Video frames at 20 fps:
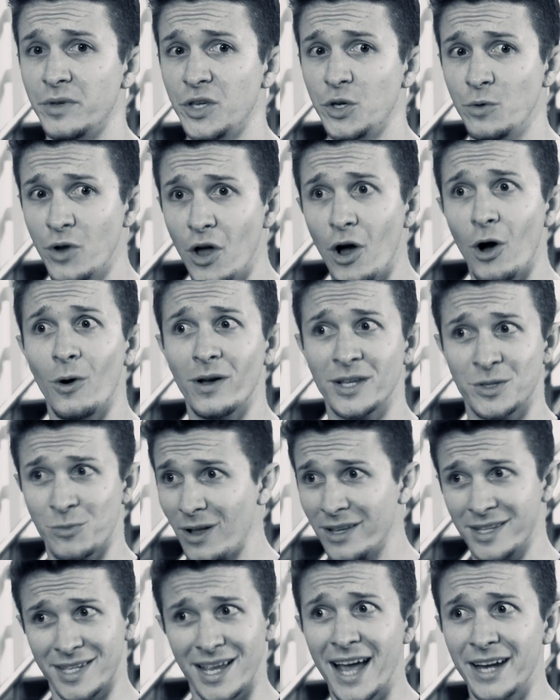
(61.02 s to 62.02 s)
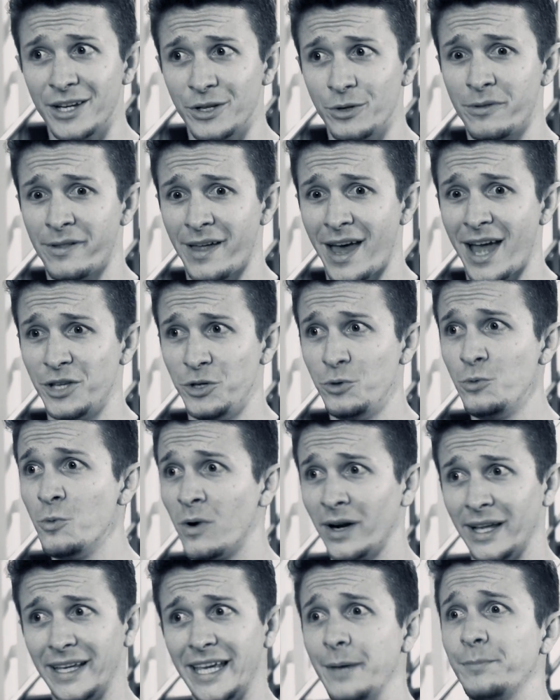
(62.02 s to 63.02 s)
you know as well as I do that you
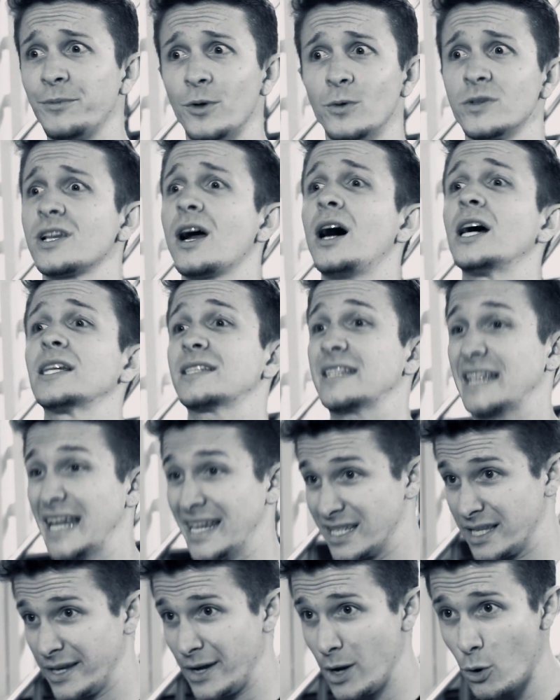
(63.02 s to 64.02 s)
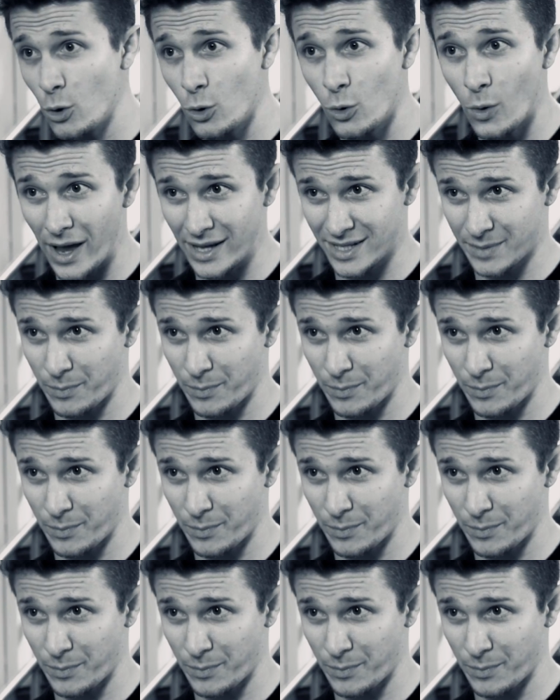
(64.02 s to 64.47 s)
want to keep those costs as low as